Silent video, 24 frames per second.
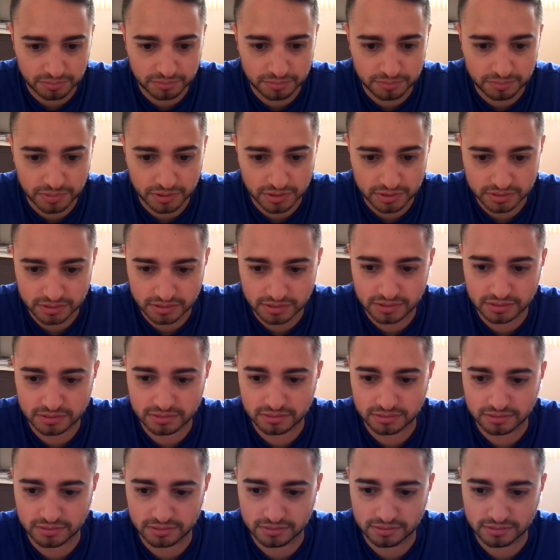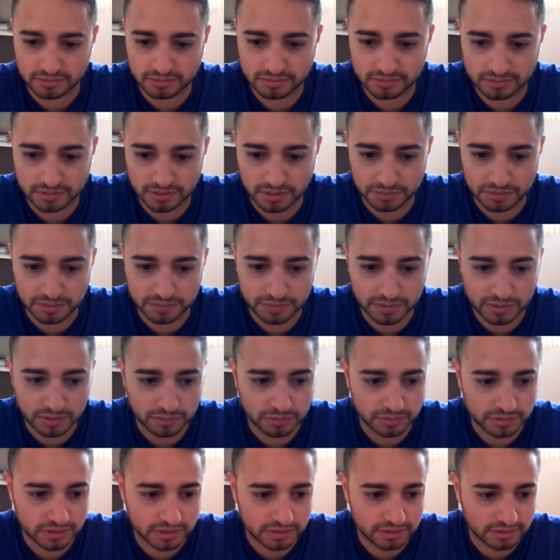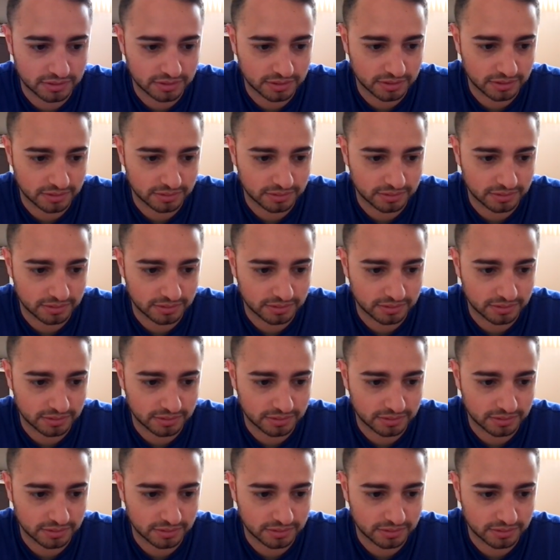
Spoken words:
parts that we've recorded